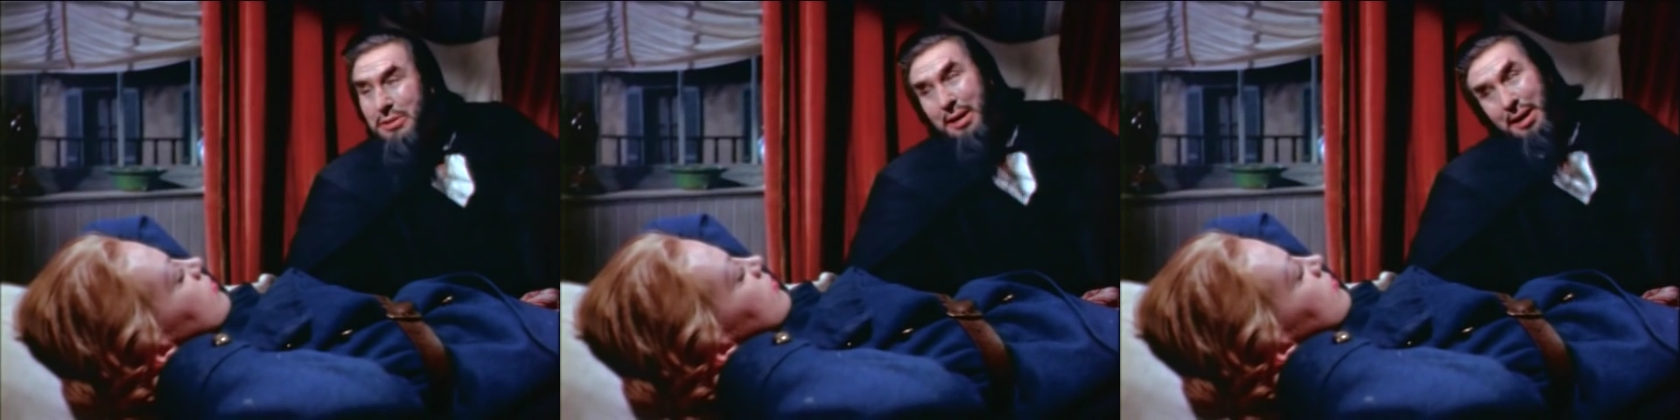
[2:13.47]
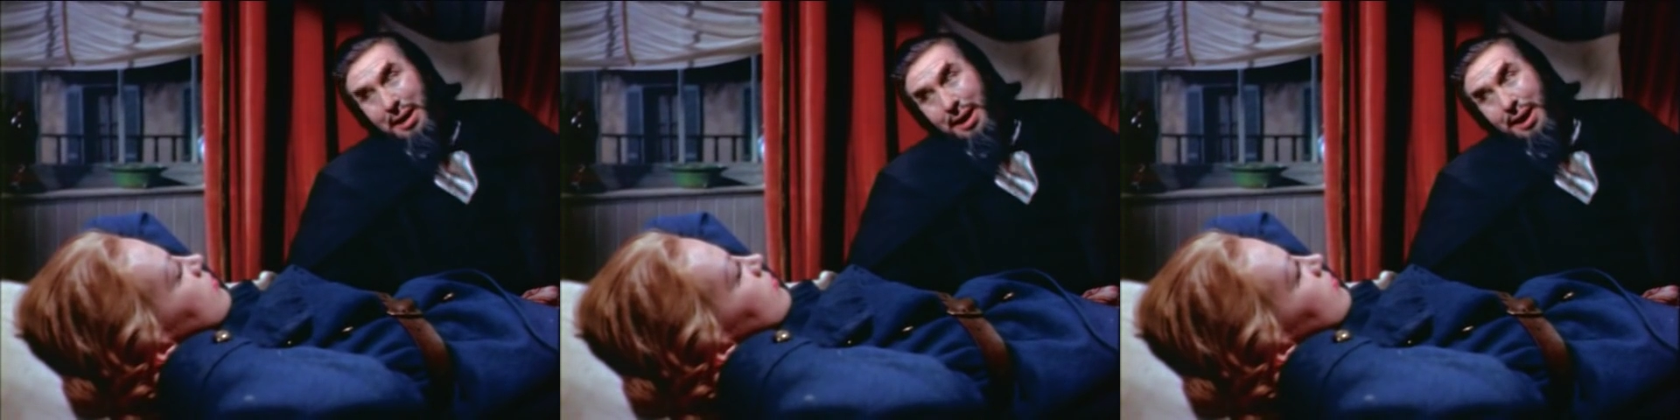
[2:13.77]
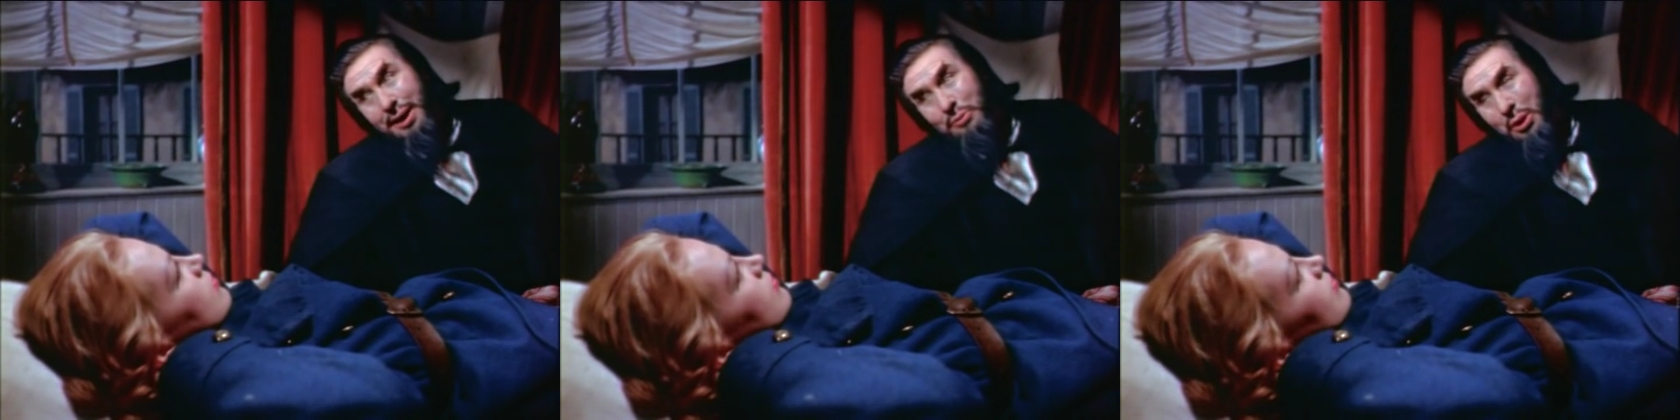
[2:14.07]
say,
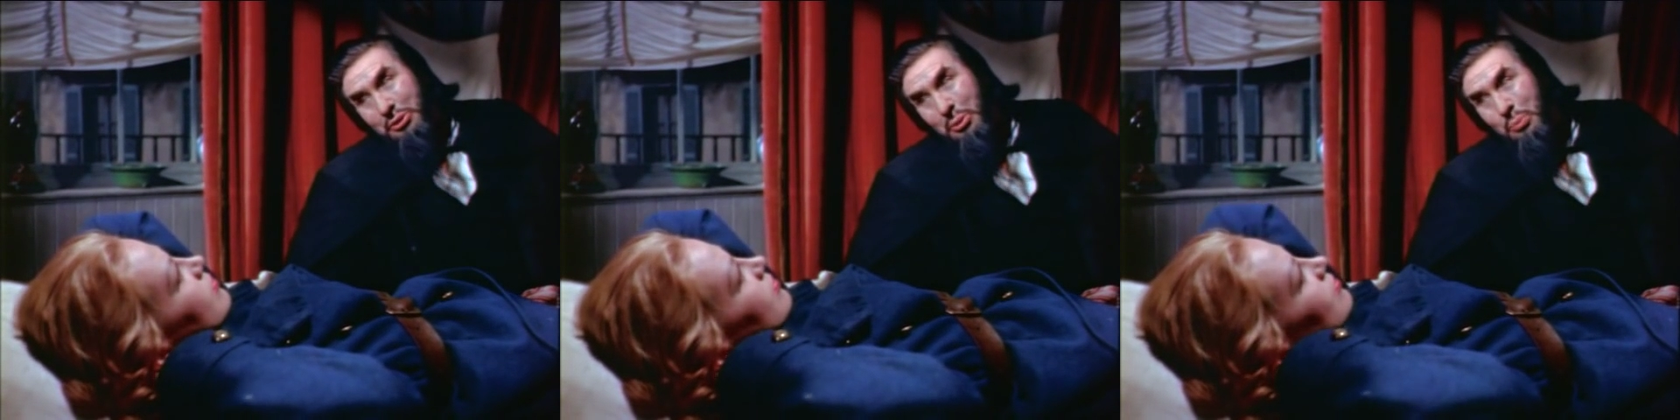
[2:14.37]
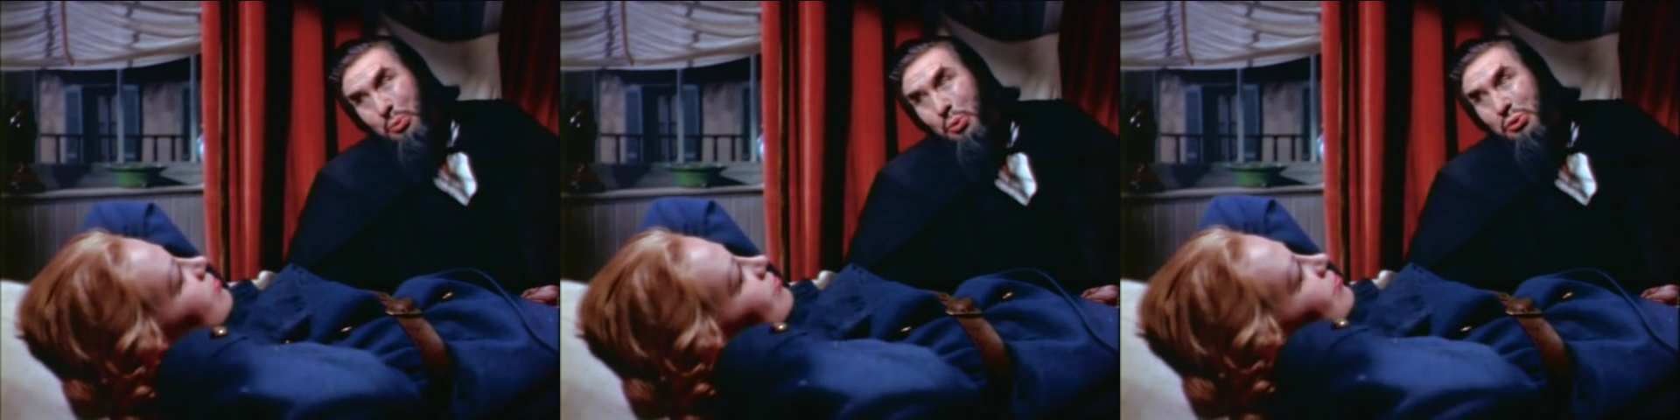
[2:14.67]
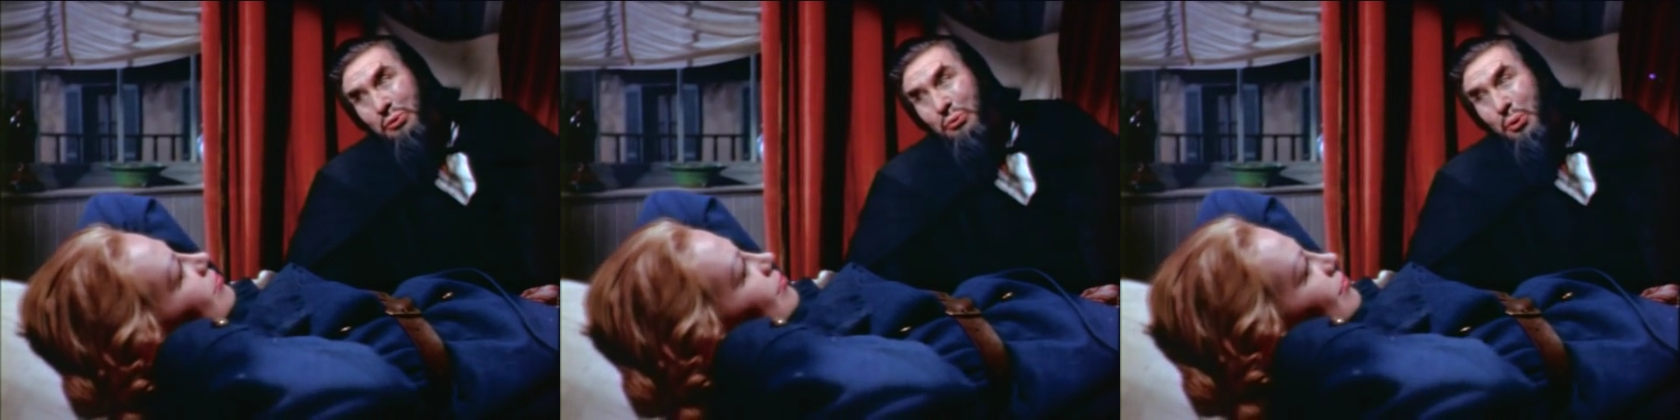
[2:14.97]
ah, what a
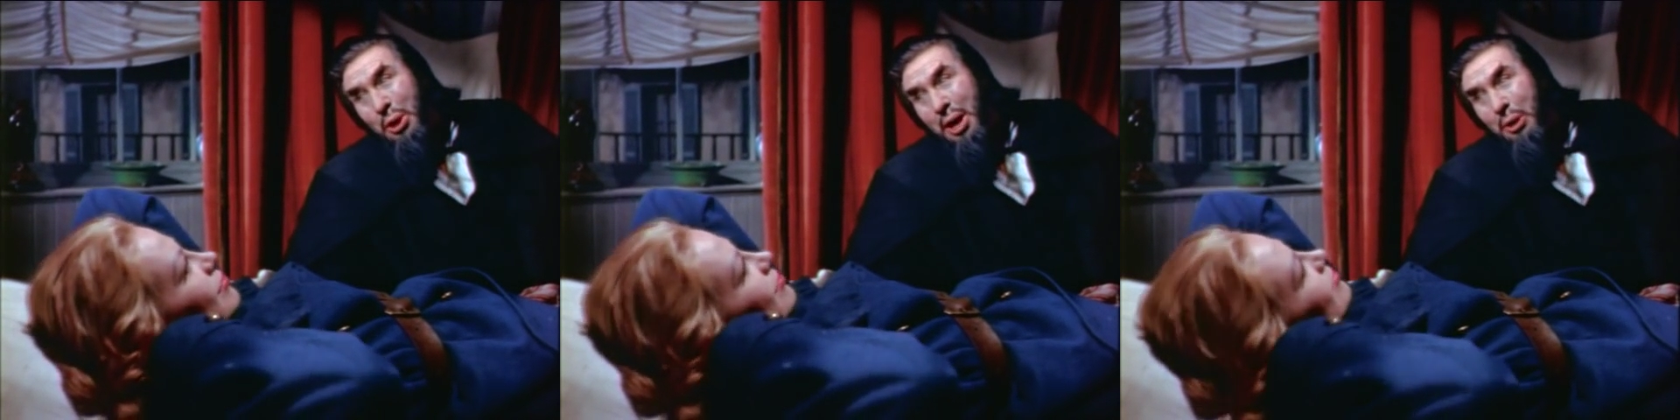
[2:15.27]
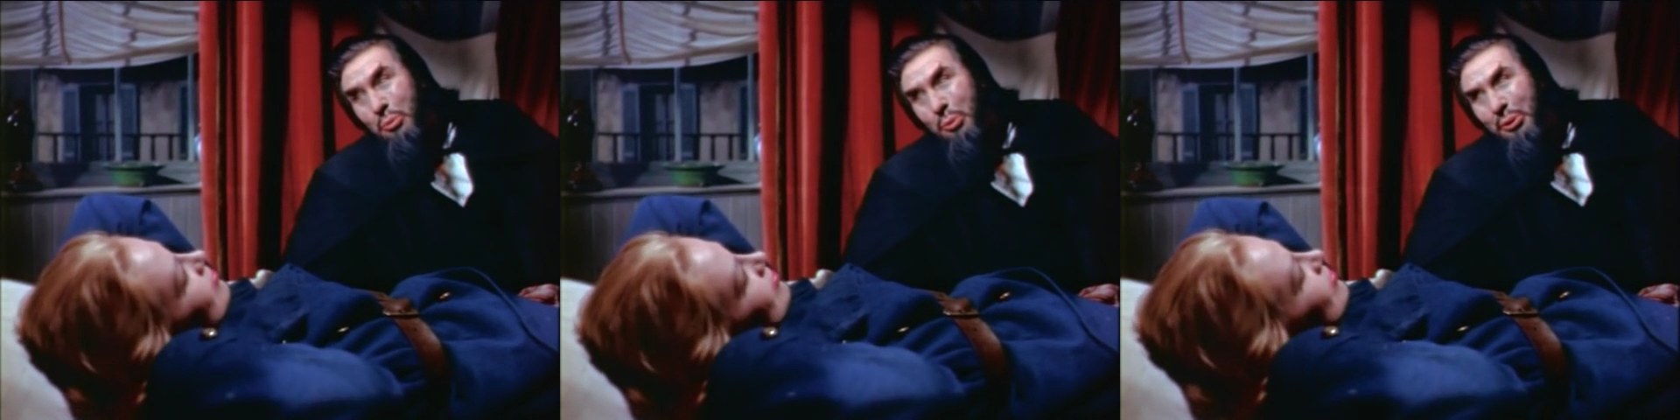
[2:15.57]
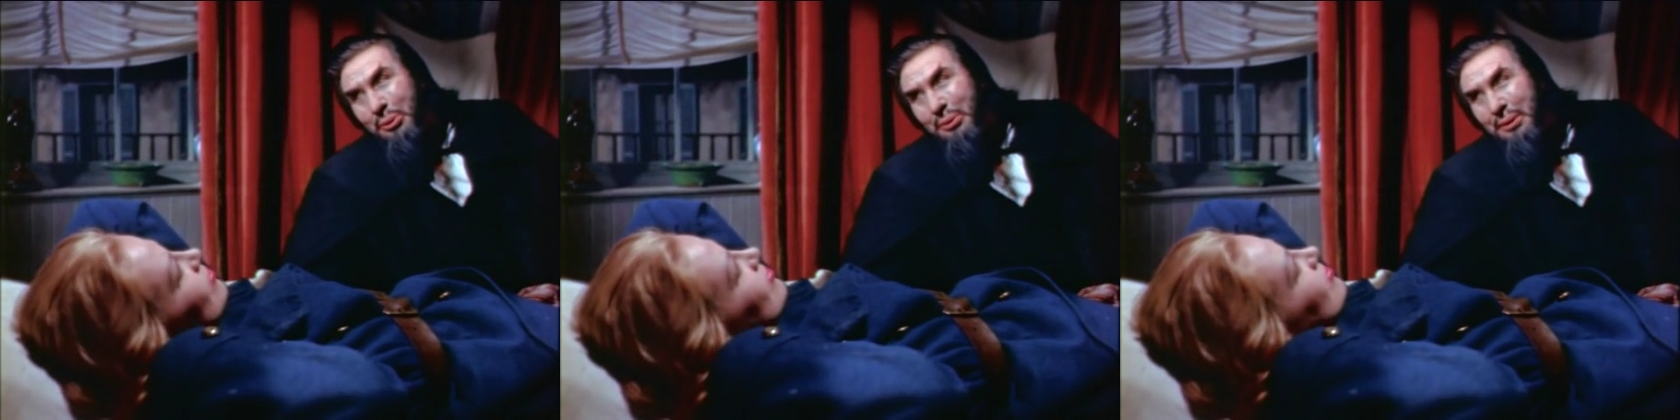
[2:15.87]
beautiful young
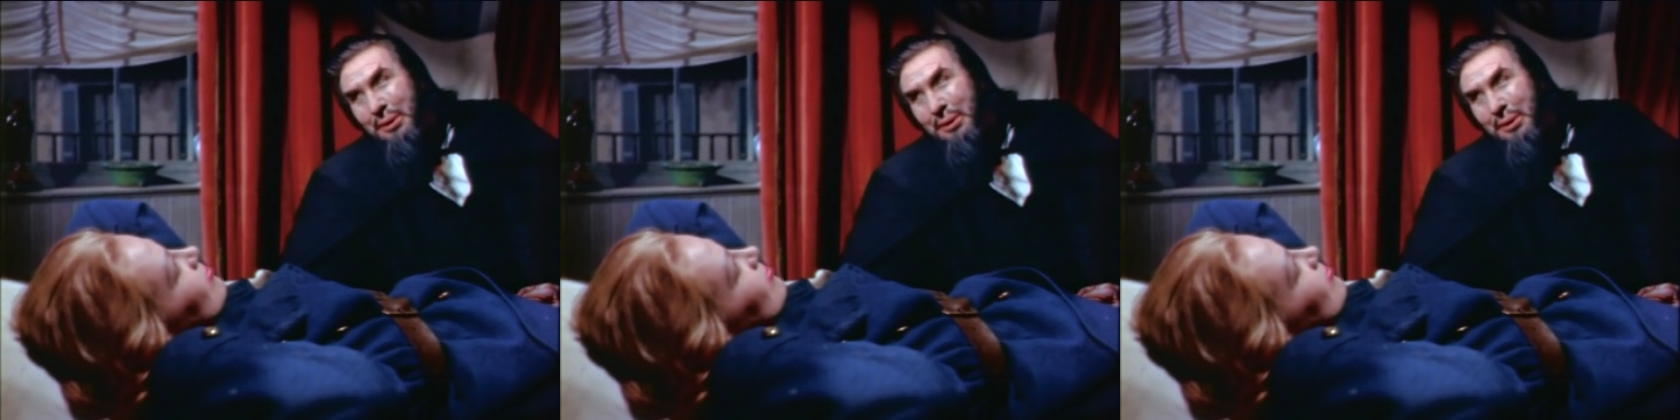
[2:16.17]
woman.